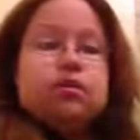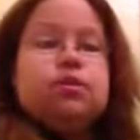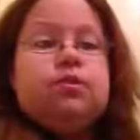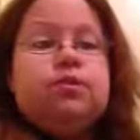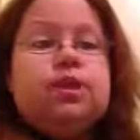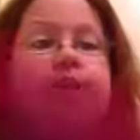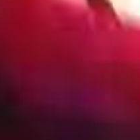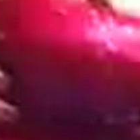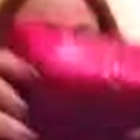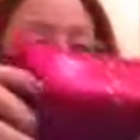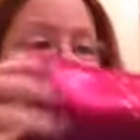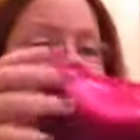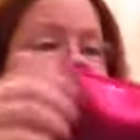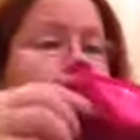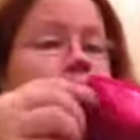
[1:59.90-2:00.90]
You get this
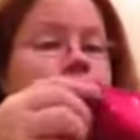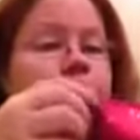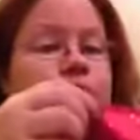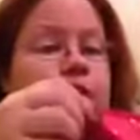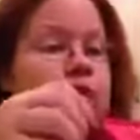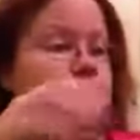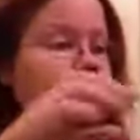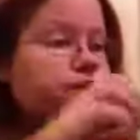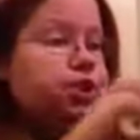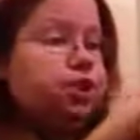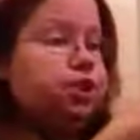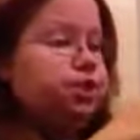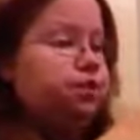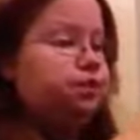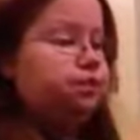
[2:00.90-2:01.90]

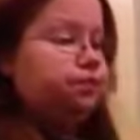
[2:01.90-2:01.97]
pouch